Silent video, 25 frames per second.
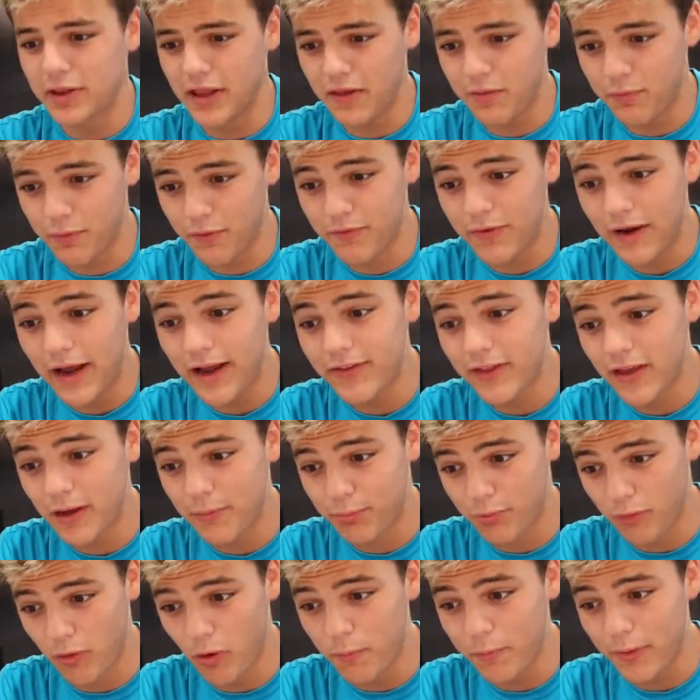Please provide the
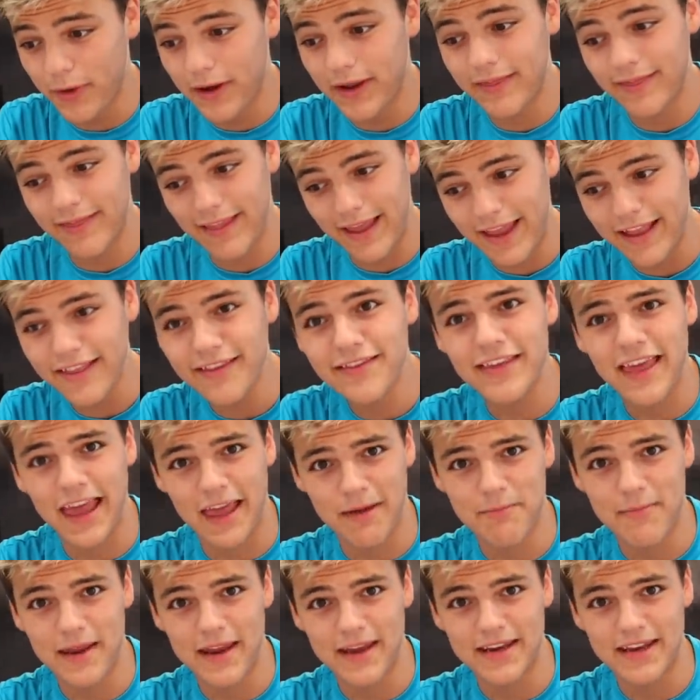appropriate
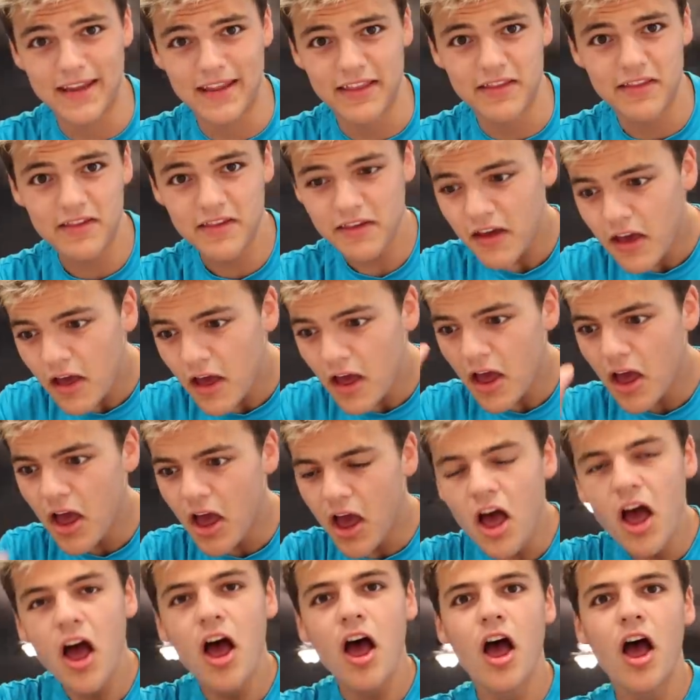landscape maintenance.
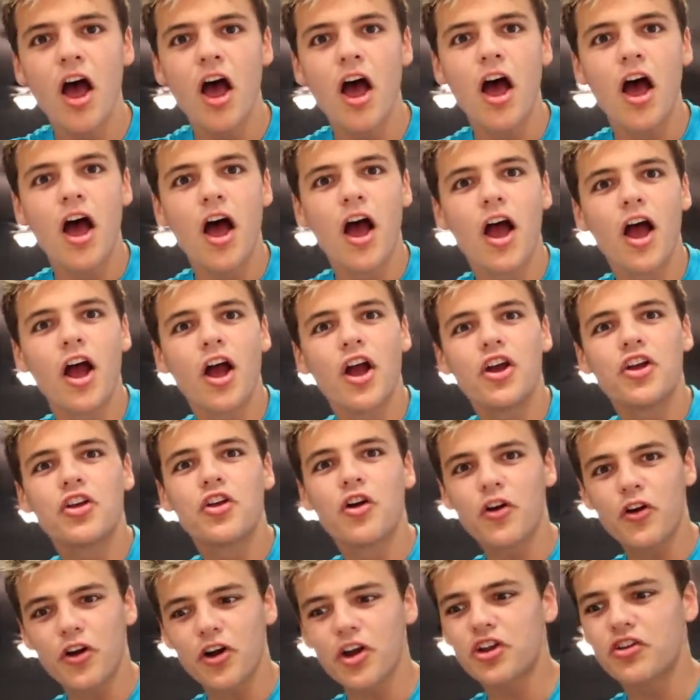
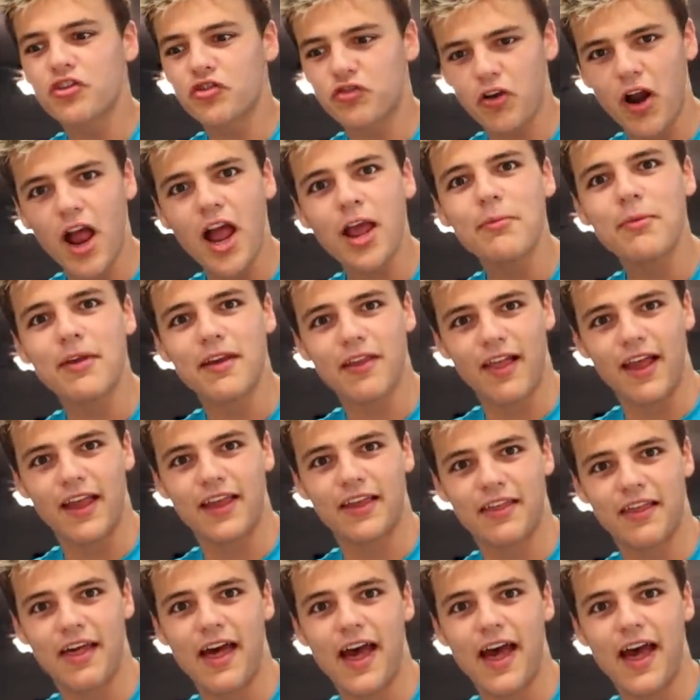You're gonna try me like